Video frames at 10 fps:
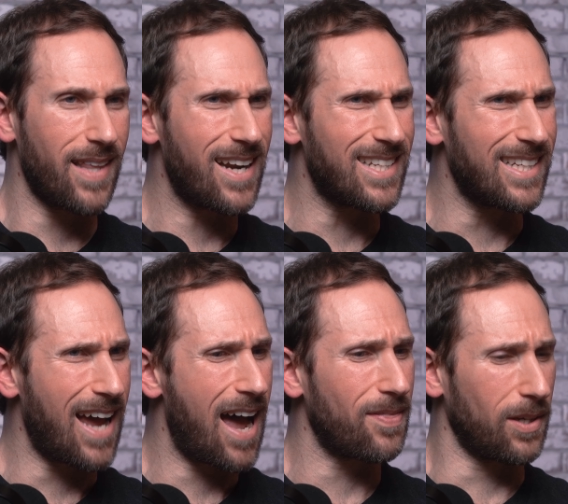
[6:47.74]
is
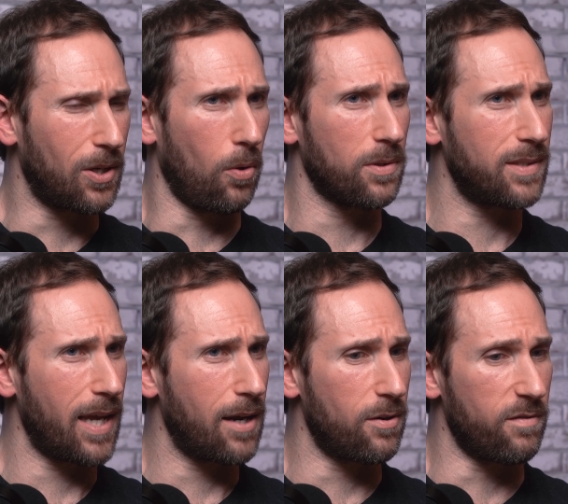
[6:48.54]
not the gold
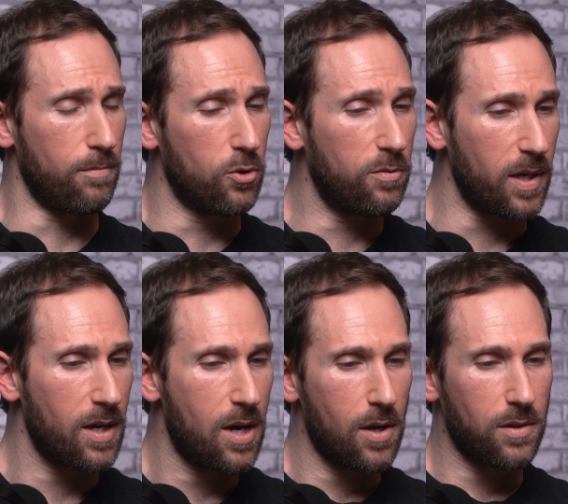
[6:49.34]
standard of movement.
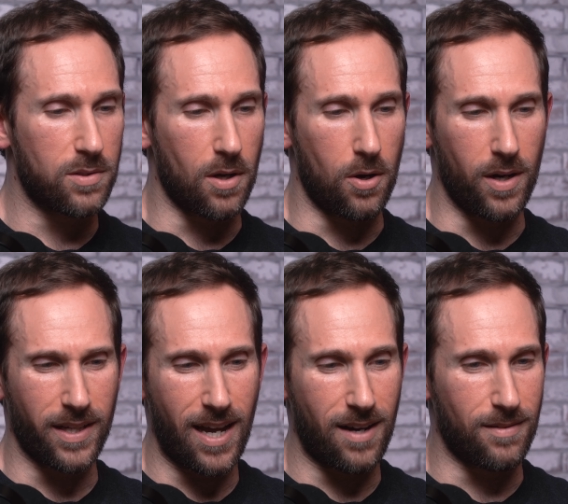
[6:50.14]
So
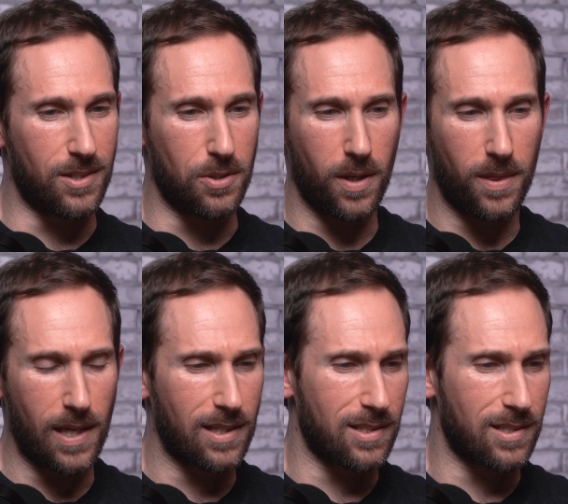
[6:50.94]
again, doing things